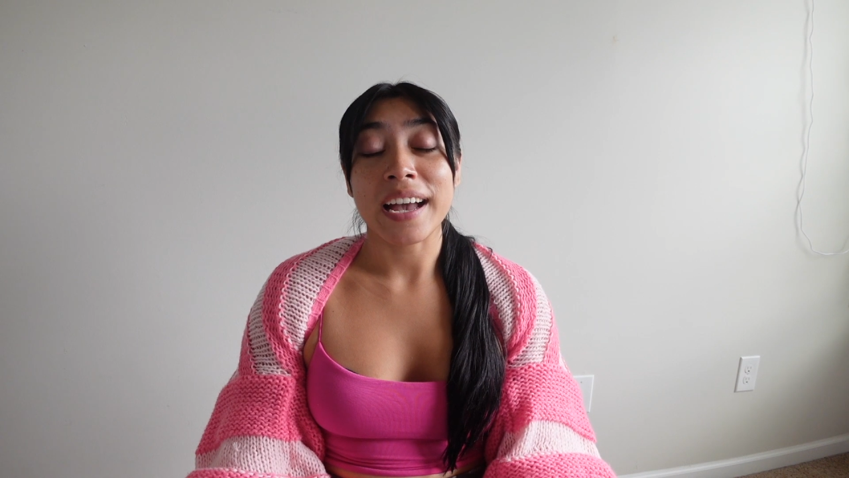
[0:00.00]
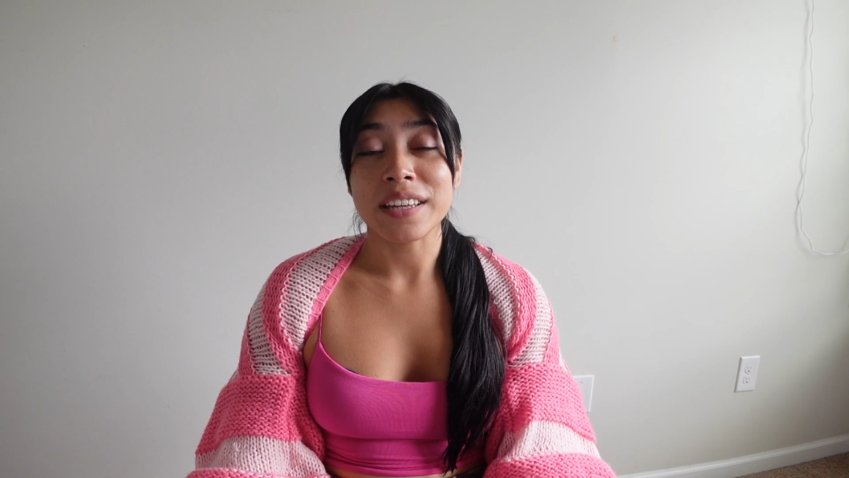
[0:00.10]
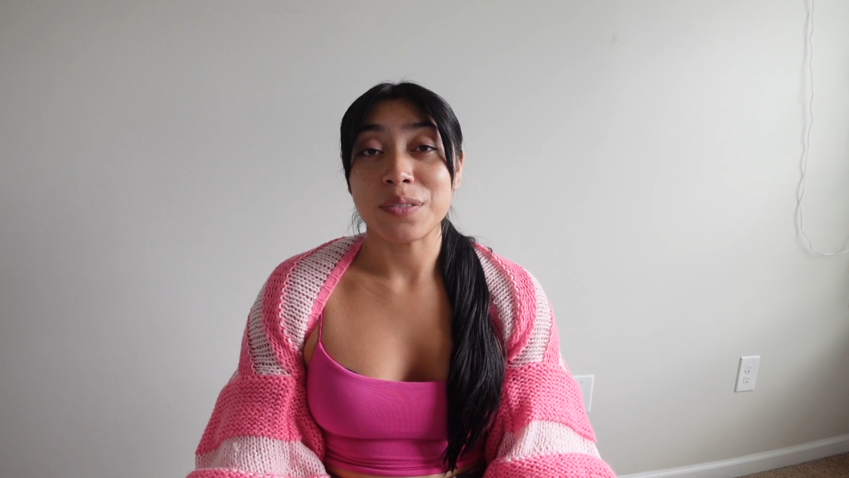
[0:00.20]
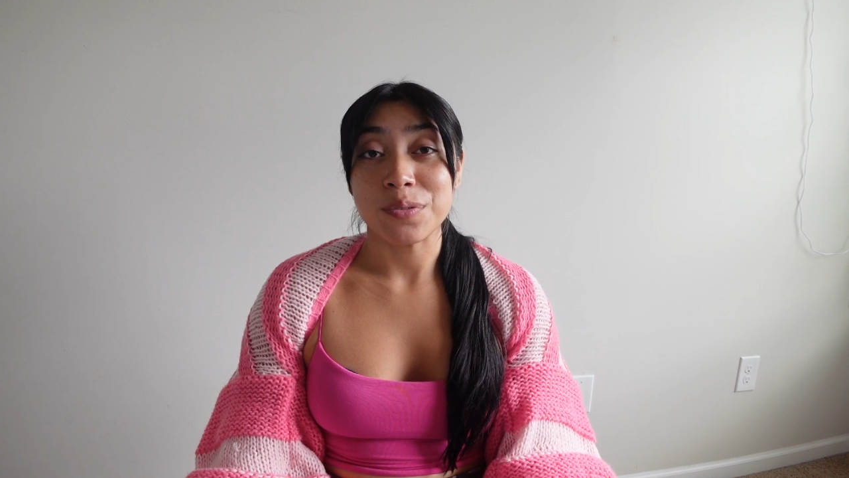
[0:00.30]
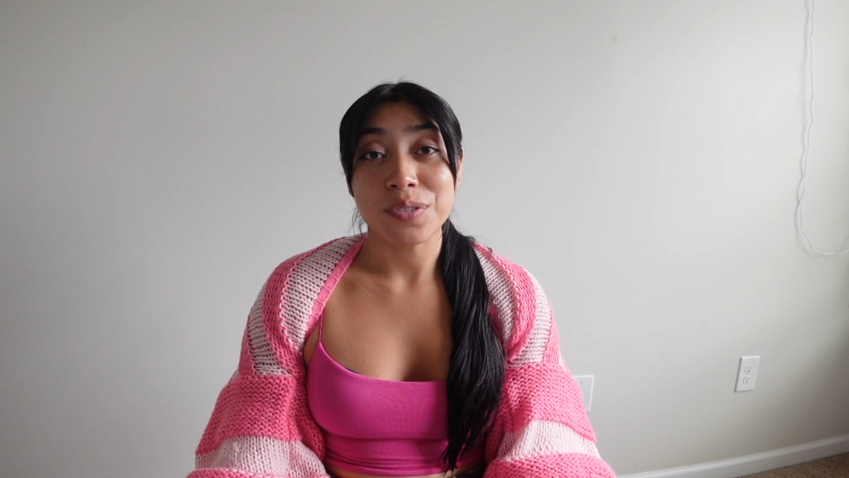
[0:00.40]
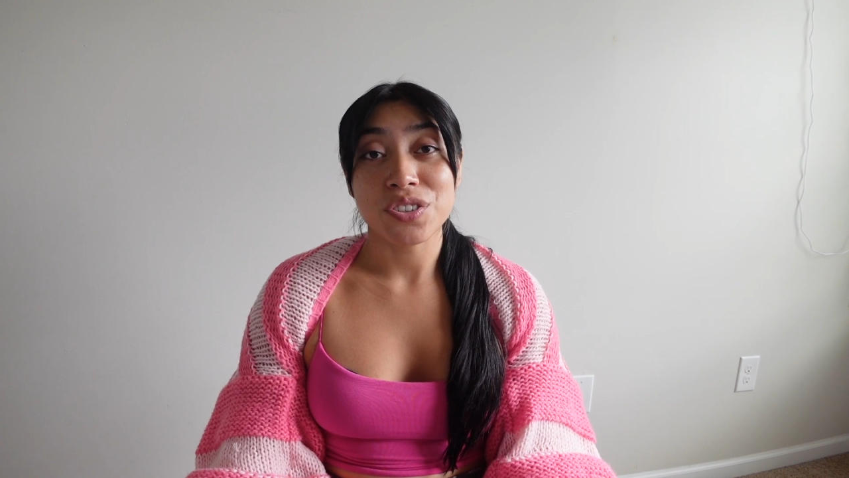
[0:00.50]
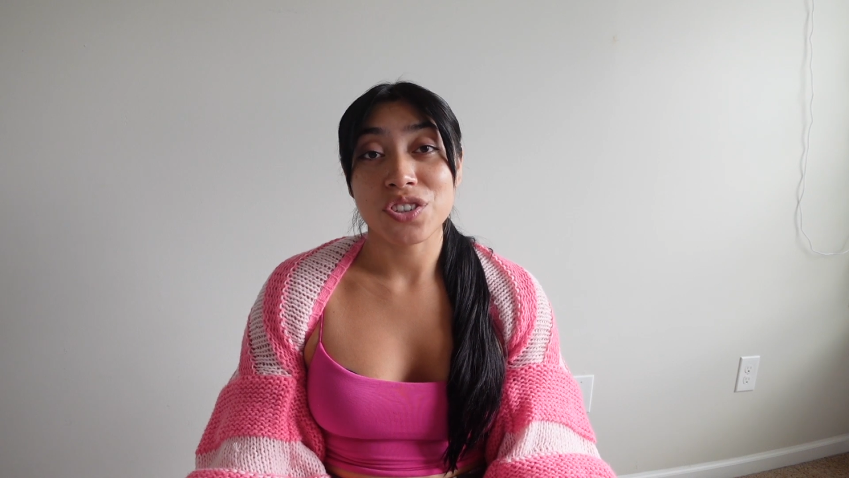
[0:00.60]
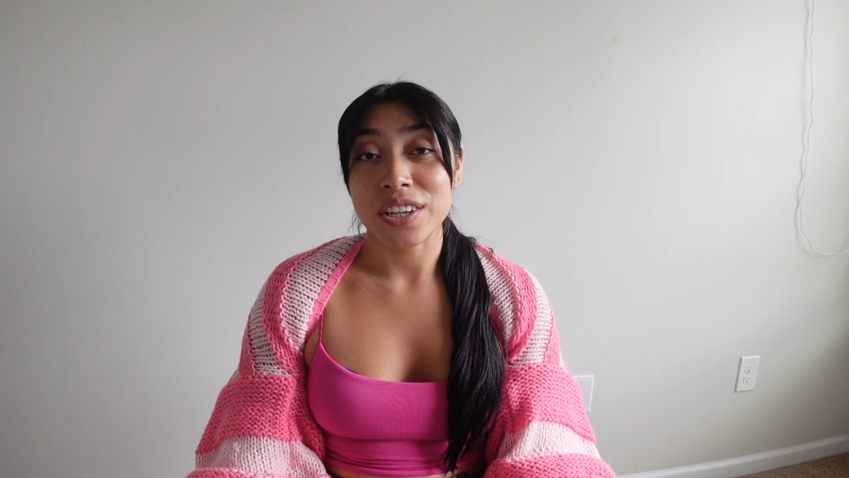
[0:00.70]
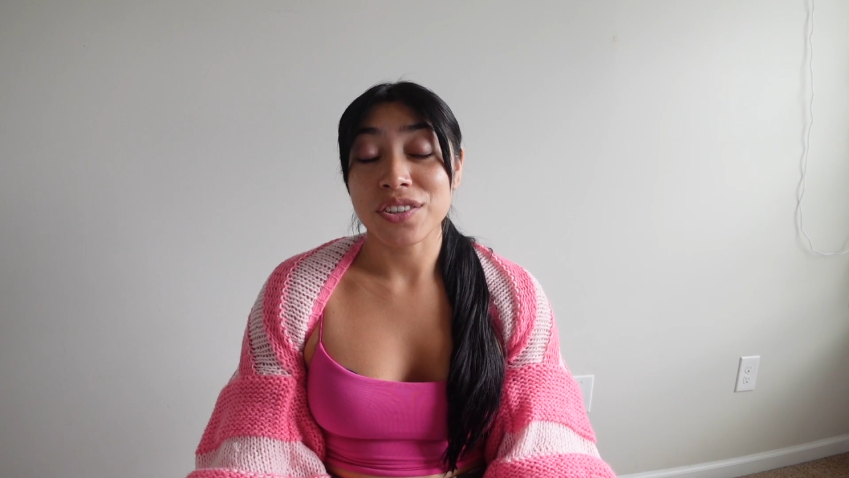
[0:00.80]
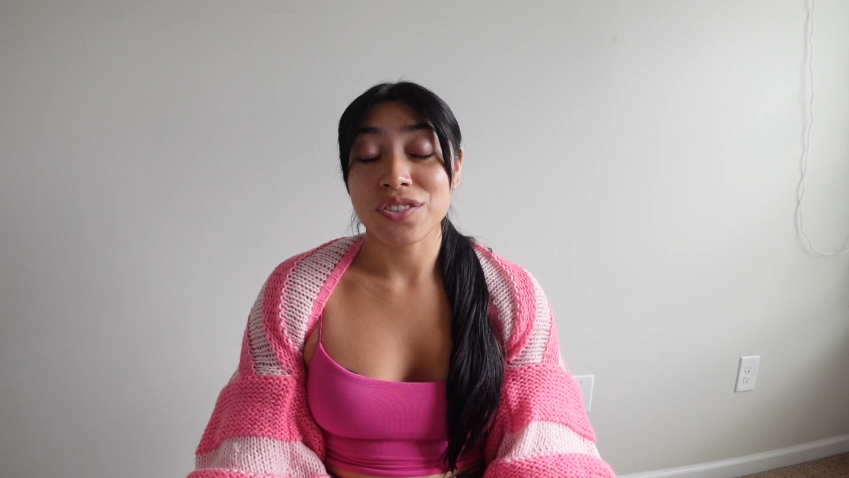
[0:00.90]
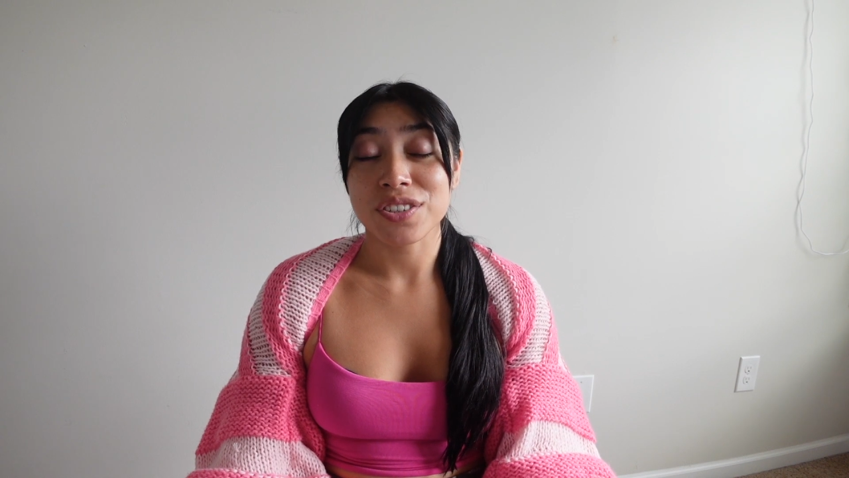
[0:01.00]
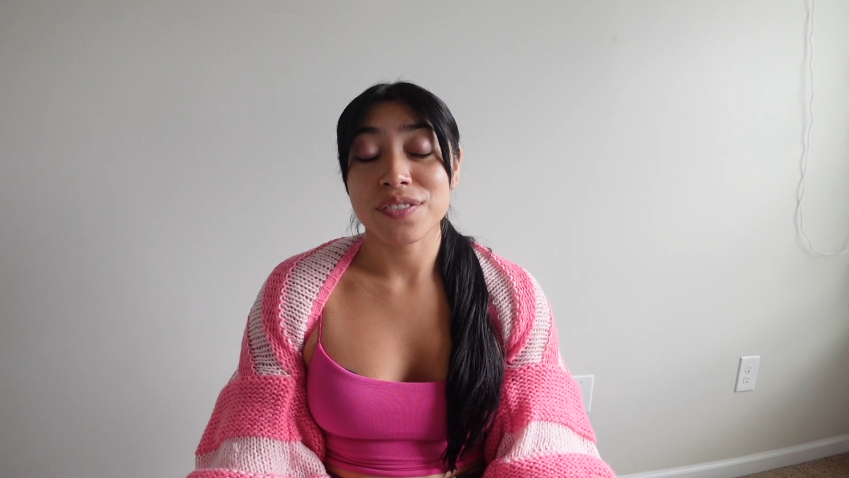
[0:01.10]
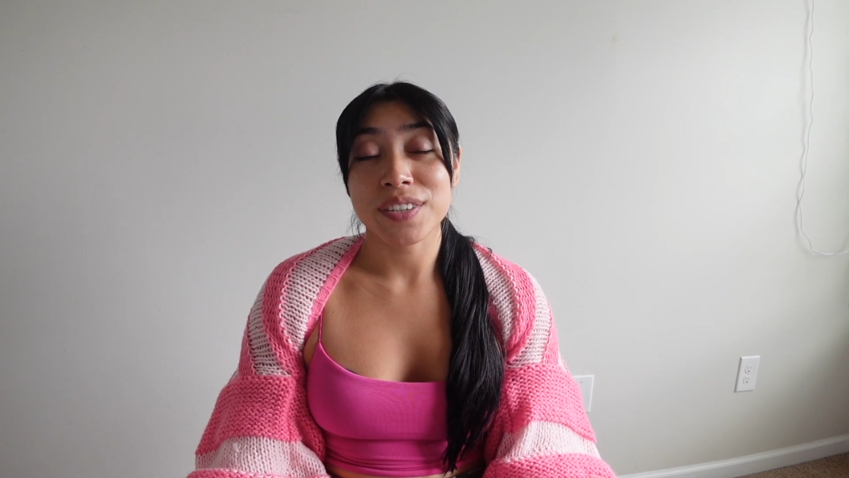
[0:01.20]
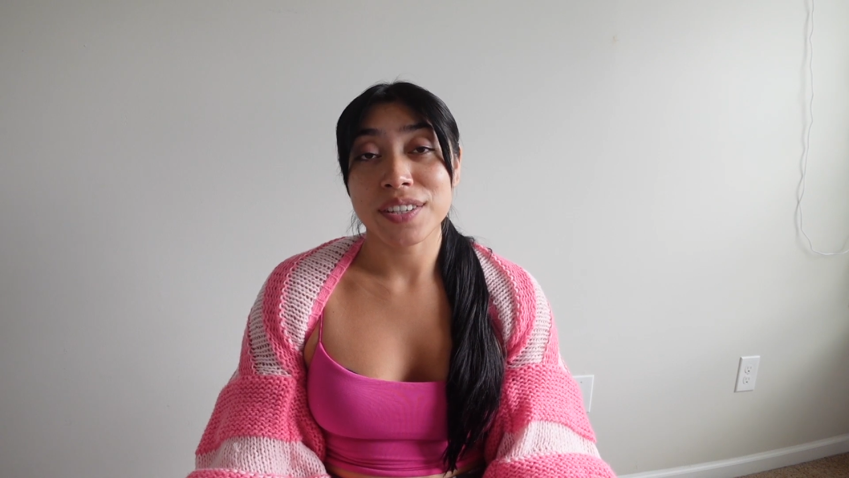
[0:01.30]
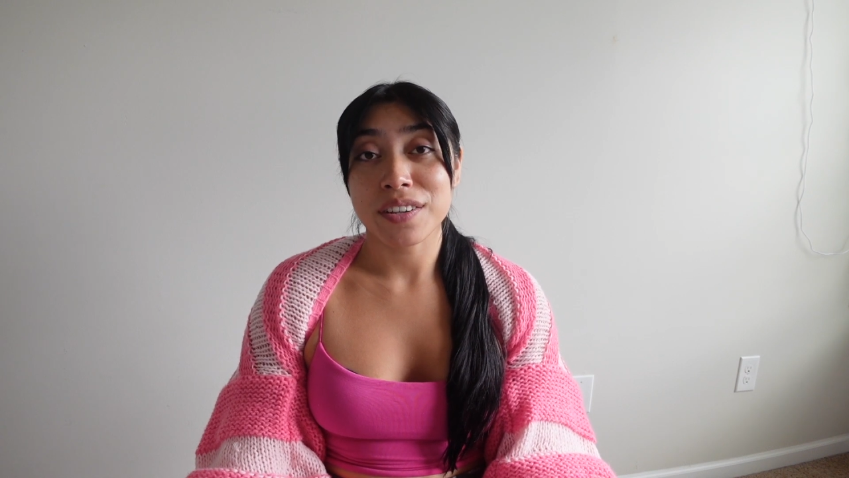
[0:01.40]
I do suggest
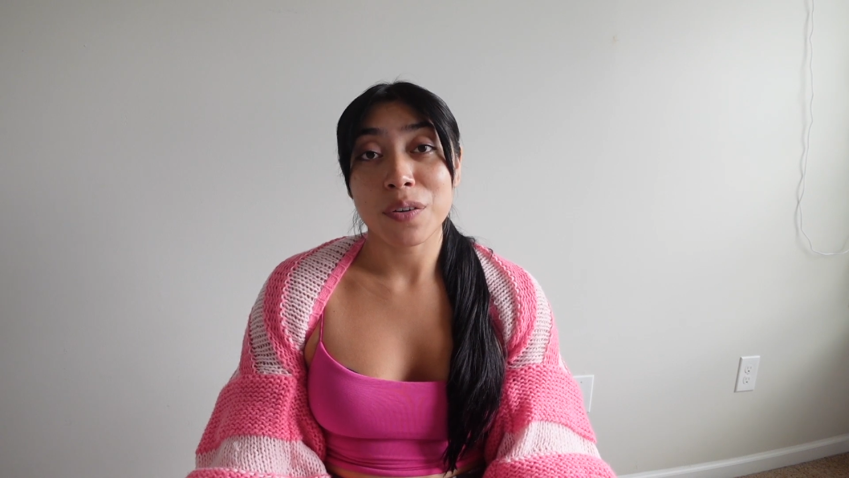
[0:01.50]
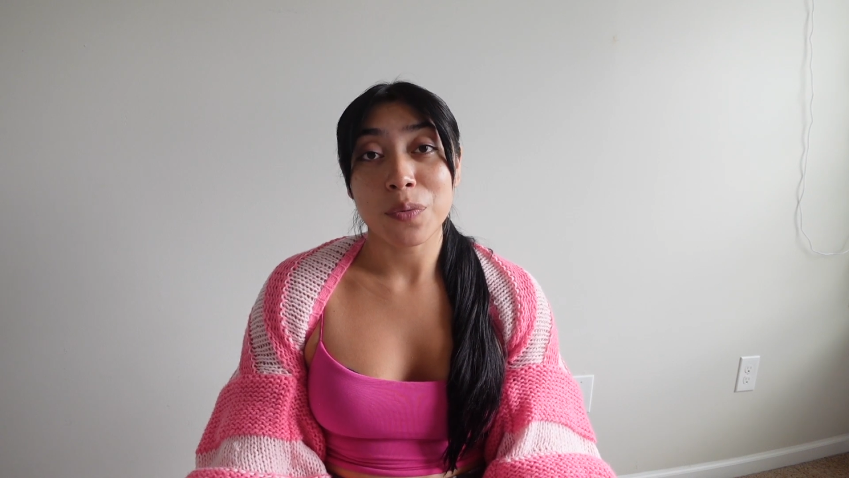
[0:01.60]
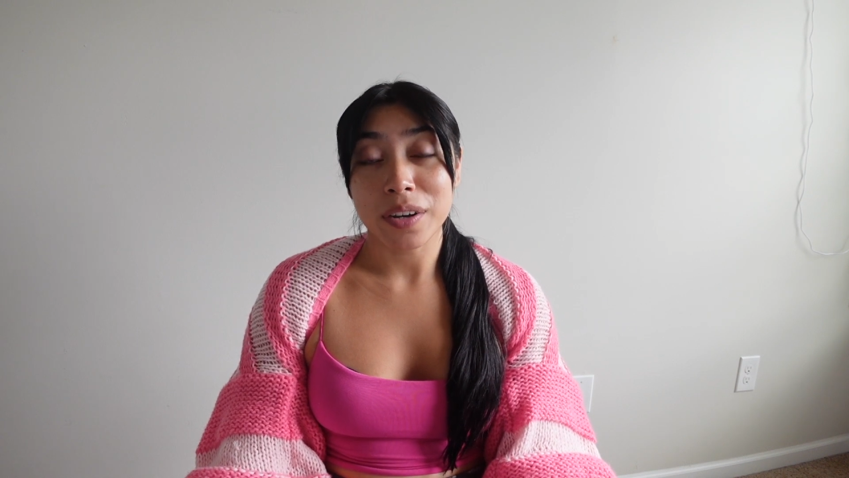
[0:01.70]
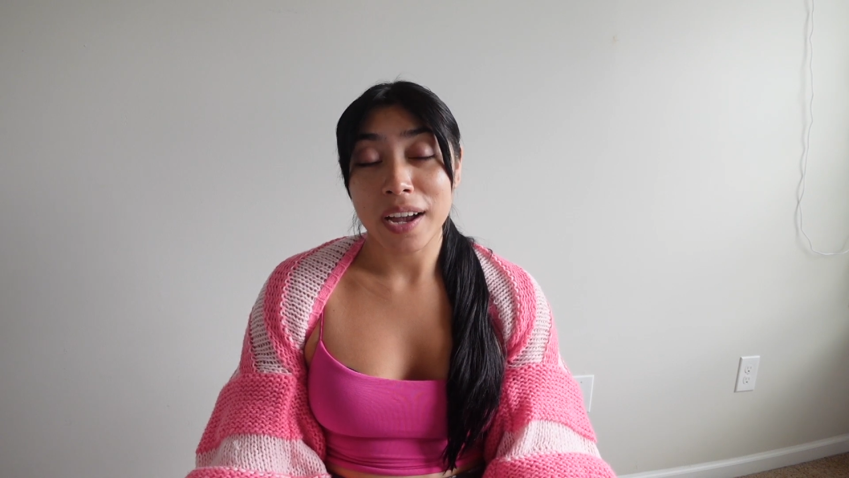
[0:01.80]
just visiting one